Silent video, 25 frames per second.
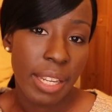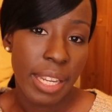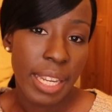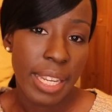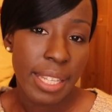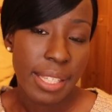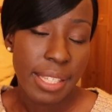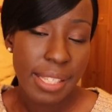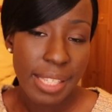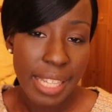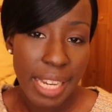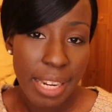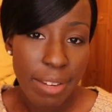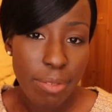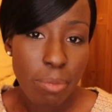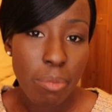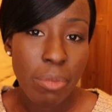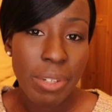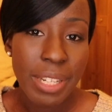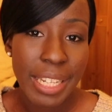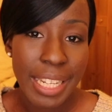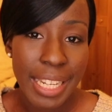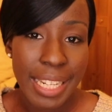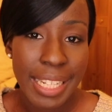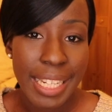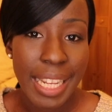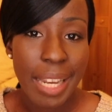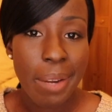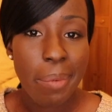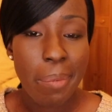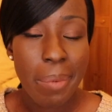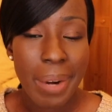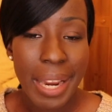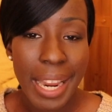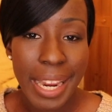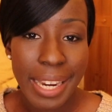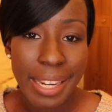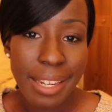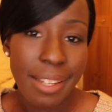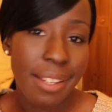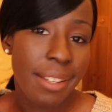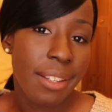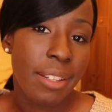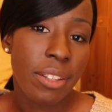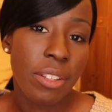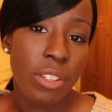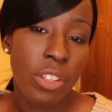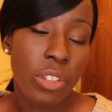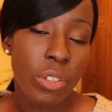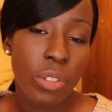it saved money in that way.
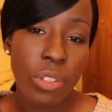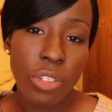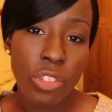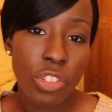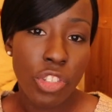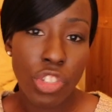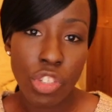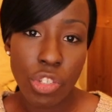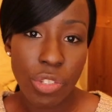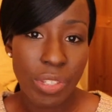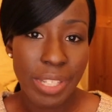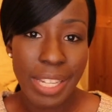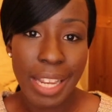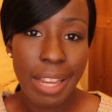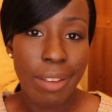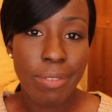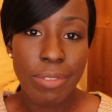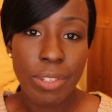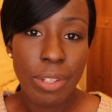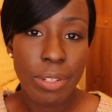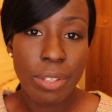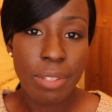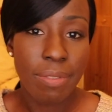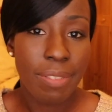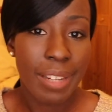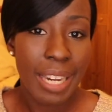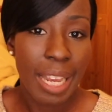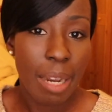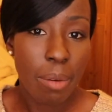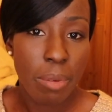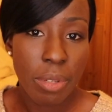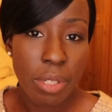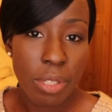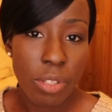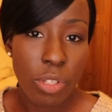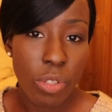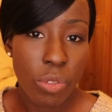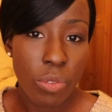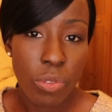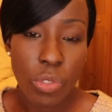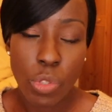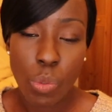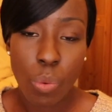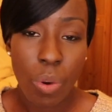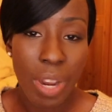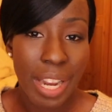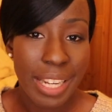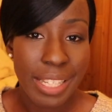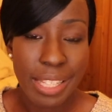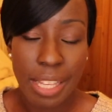You could just have those flowers used
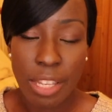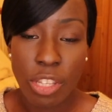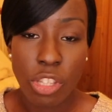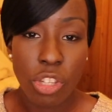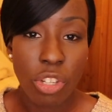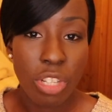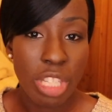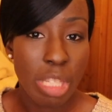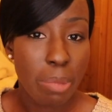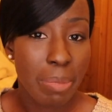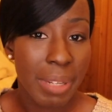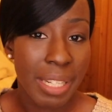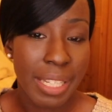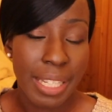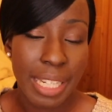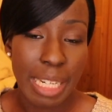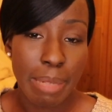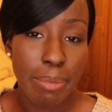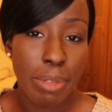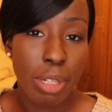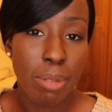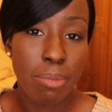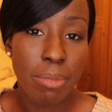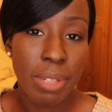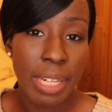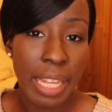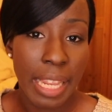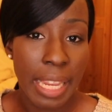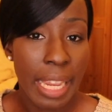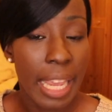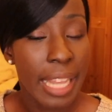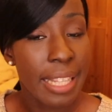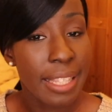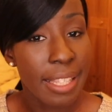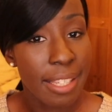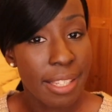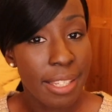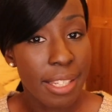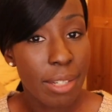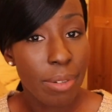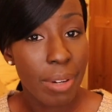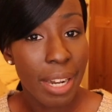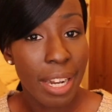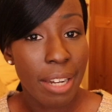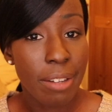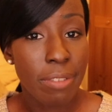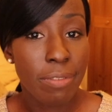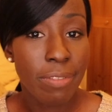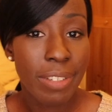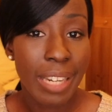twice and not spend any more money and still
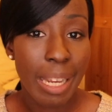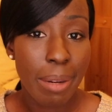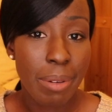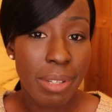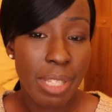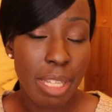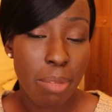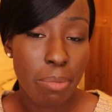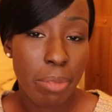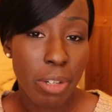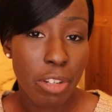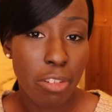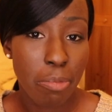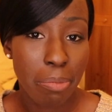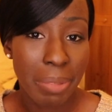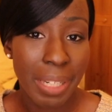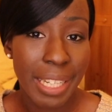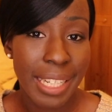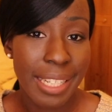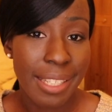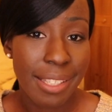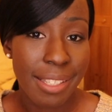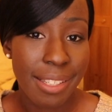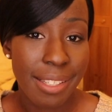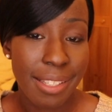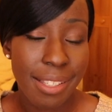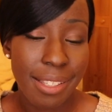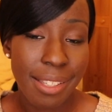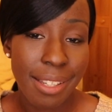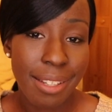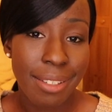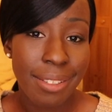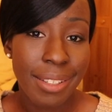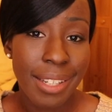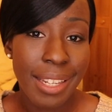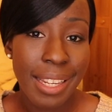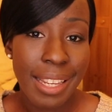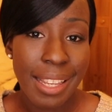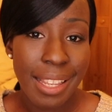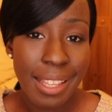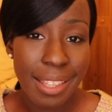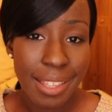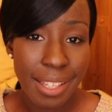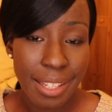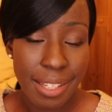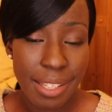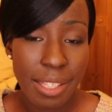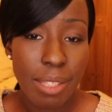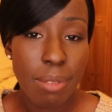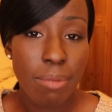have flowers at both places, so
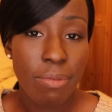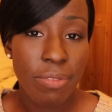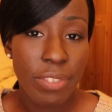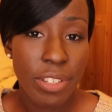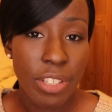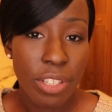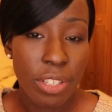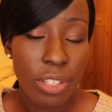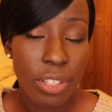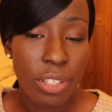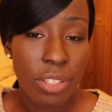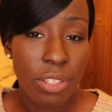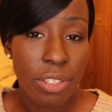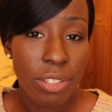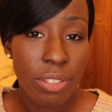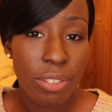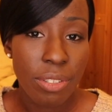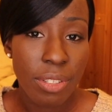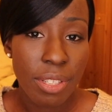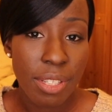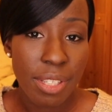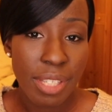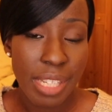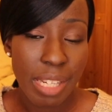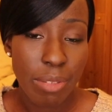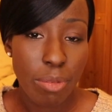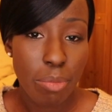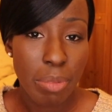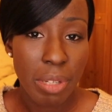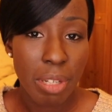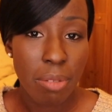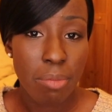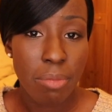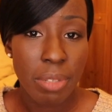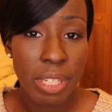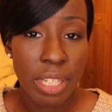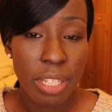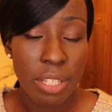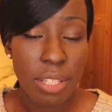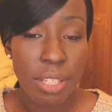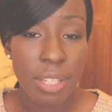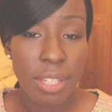that's something you can do to save a bit of money